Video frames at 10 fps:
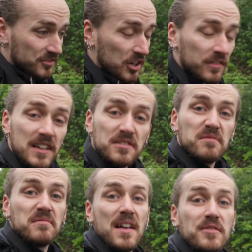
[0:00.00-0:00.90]
truthfully,
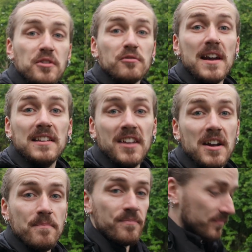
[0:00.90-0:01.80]
just have a great
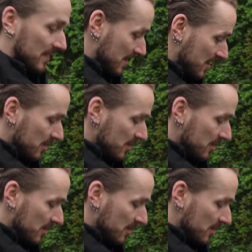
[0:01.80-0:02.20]
time.